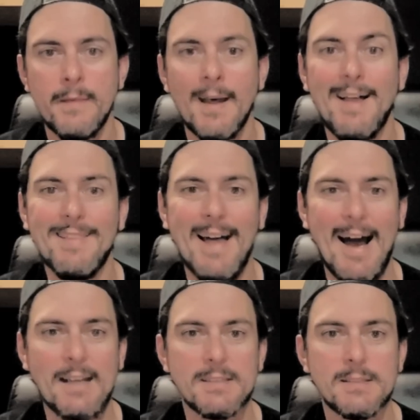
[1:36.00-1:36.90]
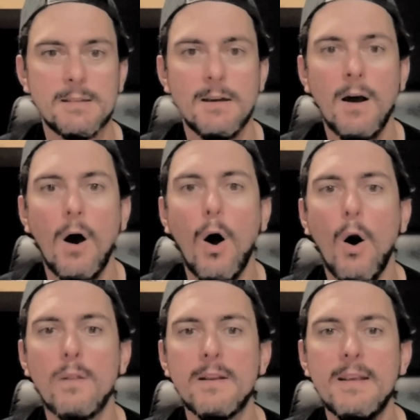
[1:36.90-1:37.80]
Alas,
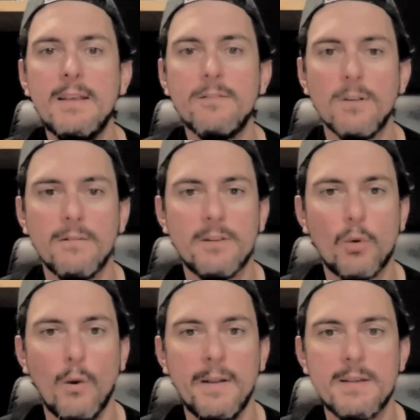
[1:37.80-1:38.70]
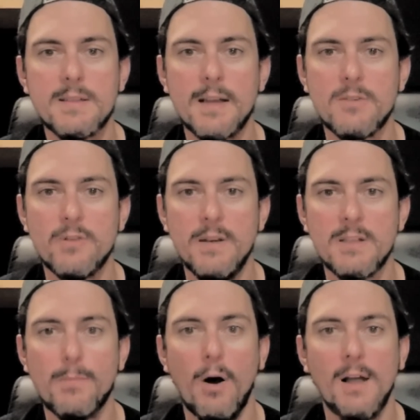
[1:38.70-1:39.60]
all the evil of the 20th century
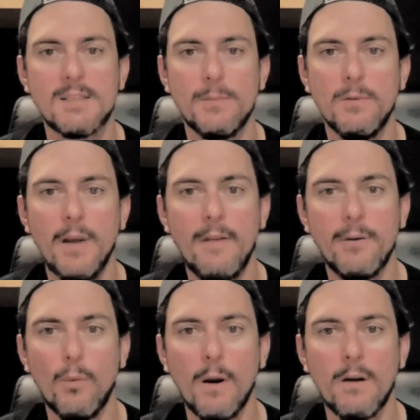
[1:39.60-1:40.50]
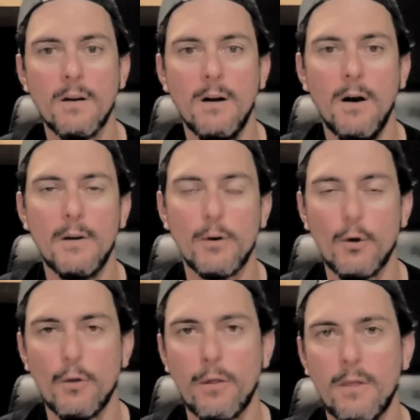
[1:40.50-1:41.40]
is possible everywhere on
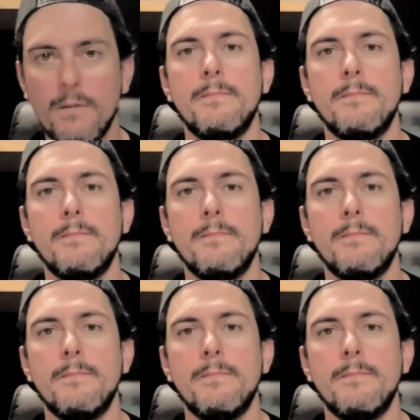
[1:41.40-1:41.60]
Earth.